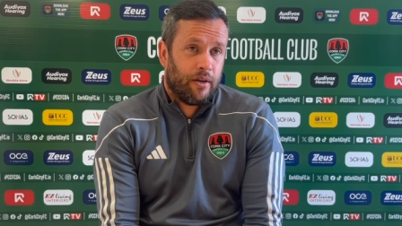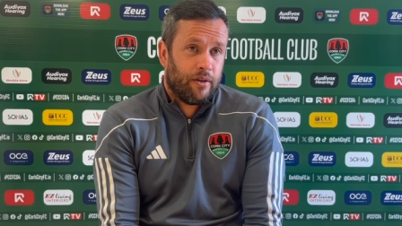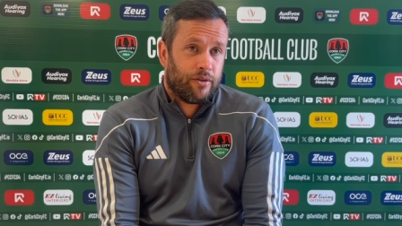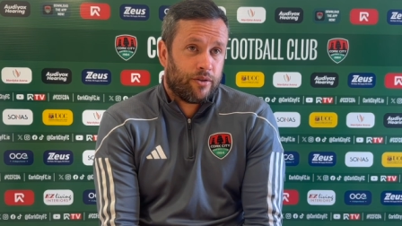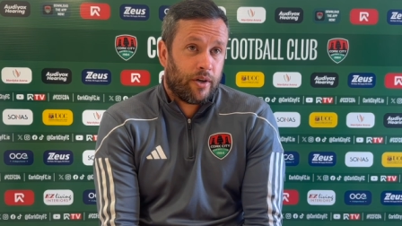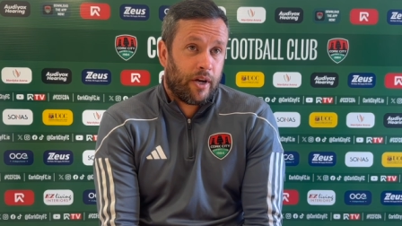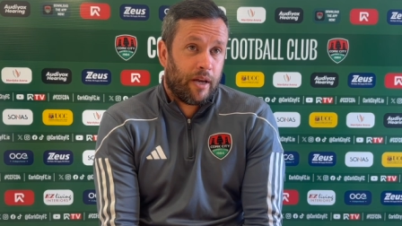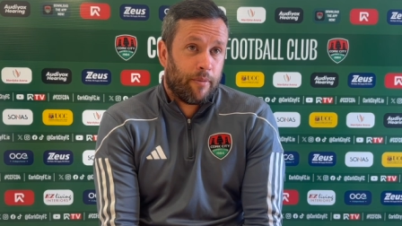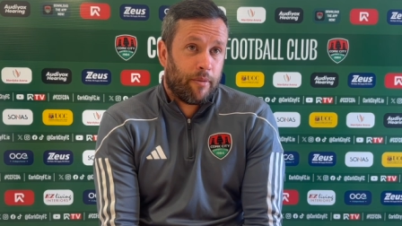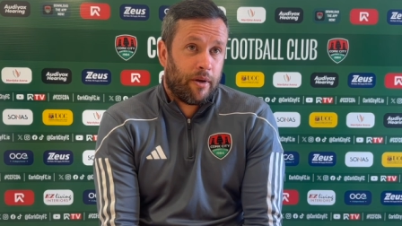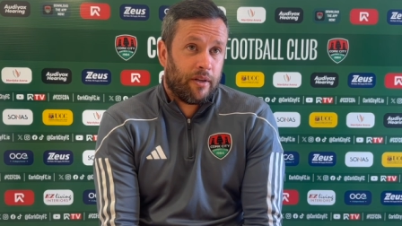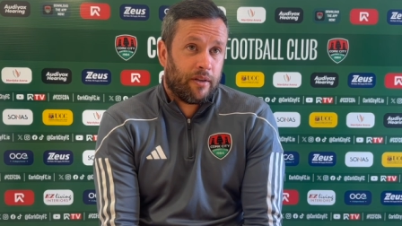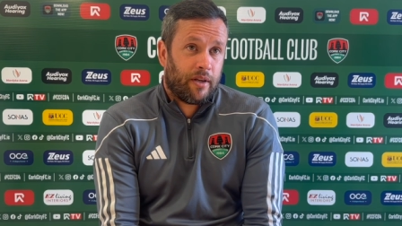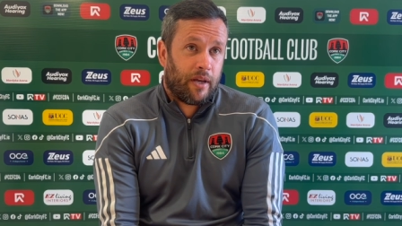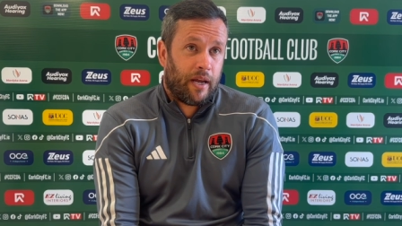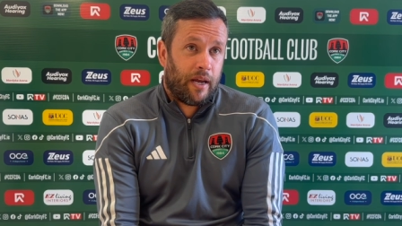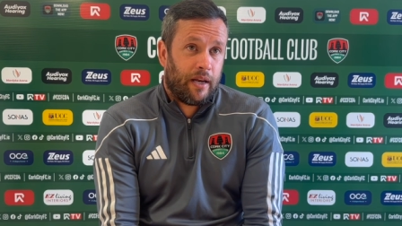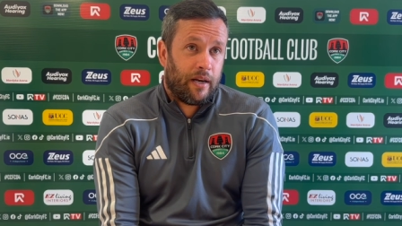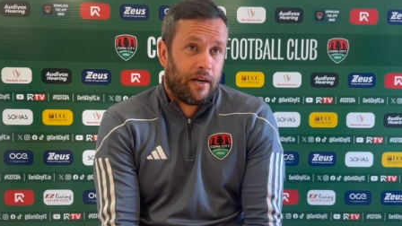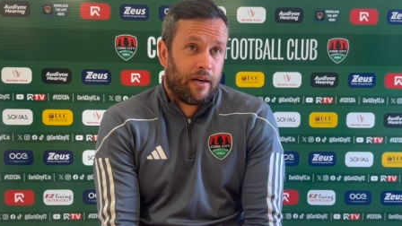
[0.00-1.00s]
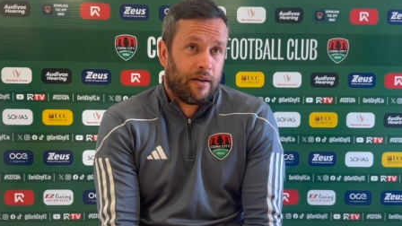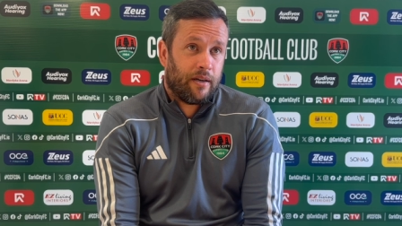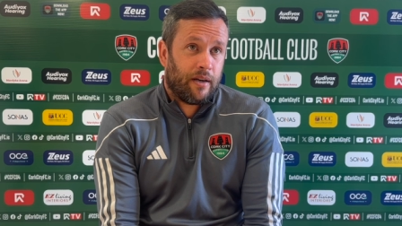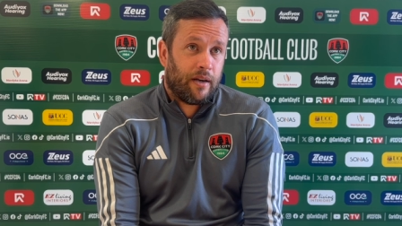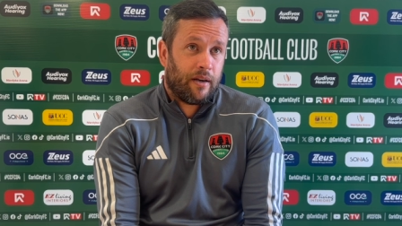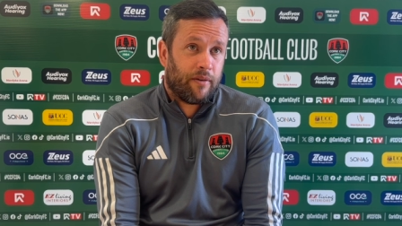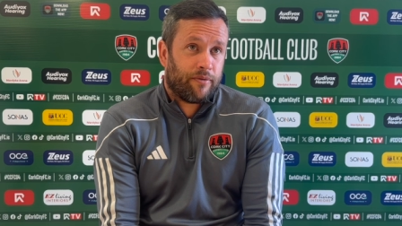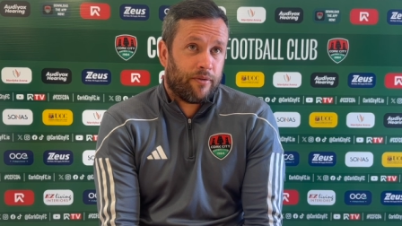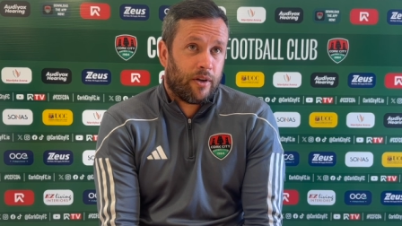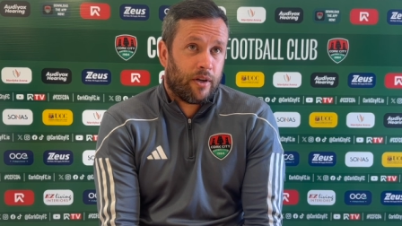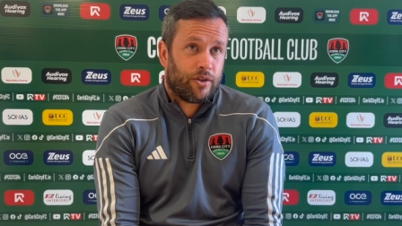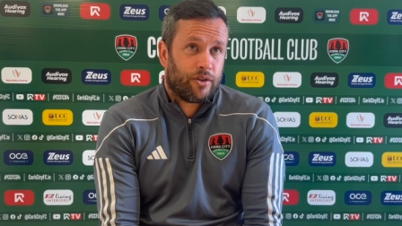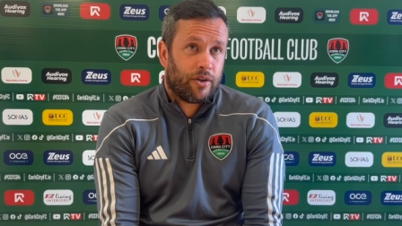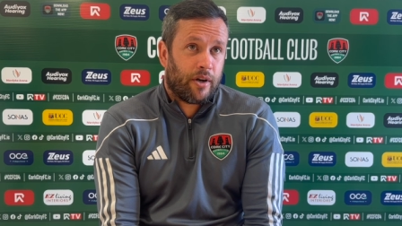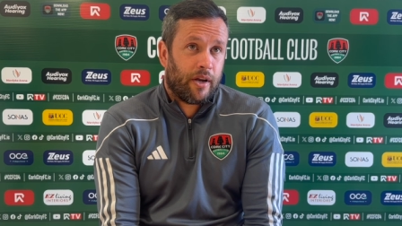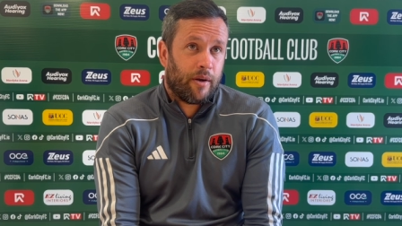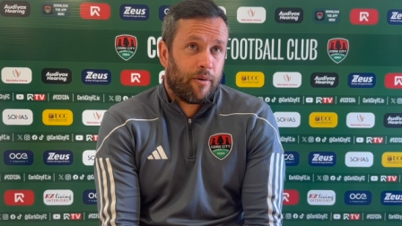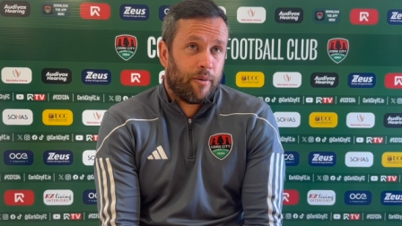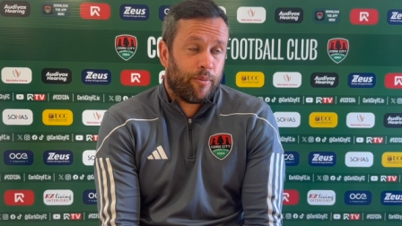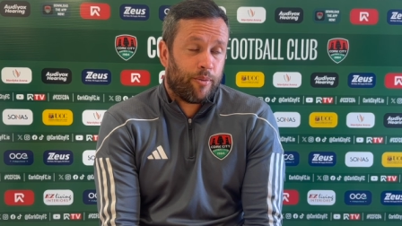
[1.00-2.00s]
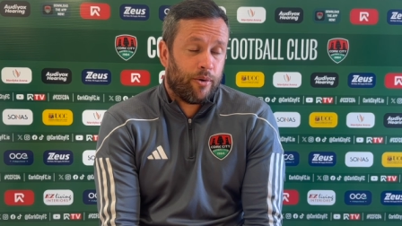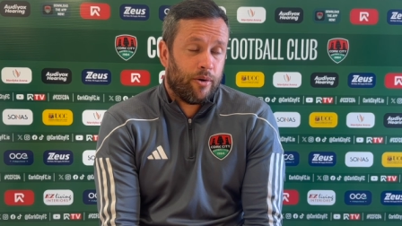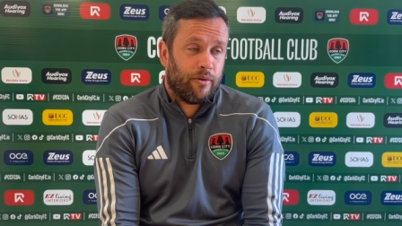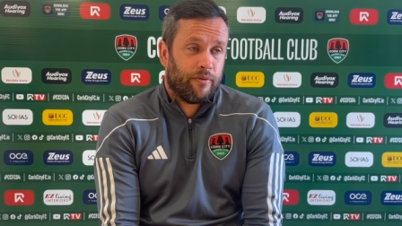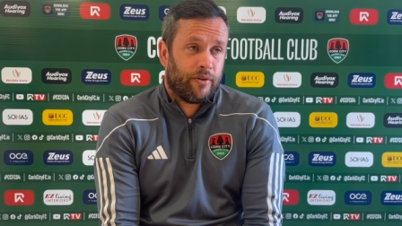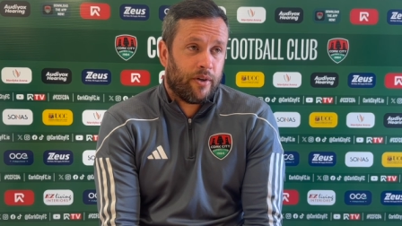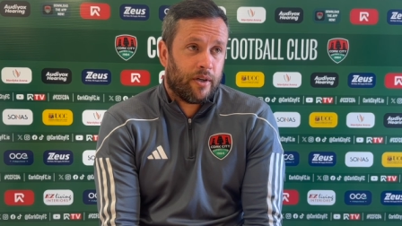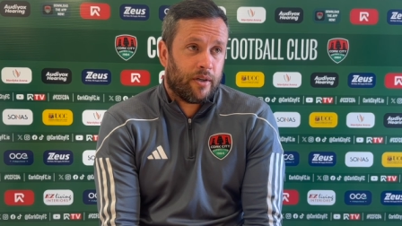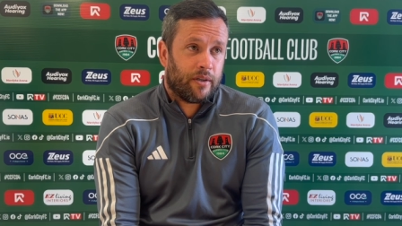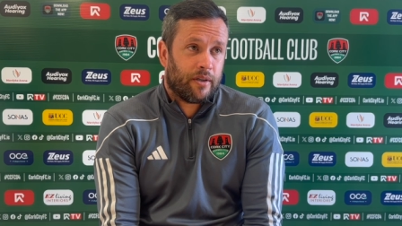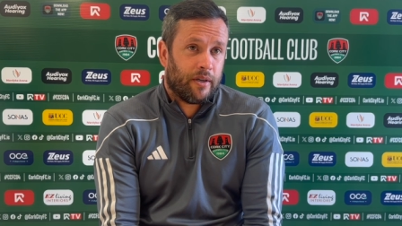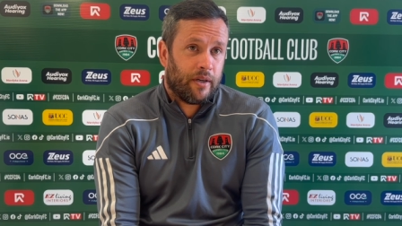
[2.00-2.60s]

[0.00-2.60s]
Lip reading: try and maintain, and if not, try and improve on.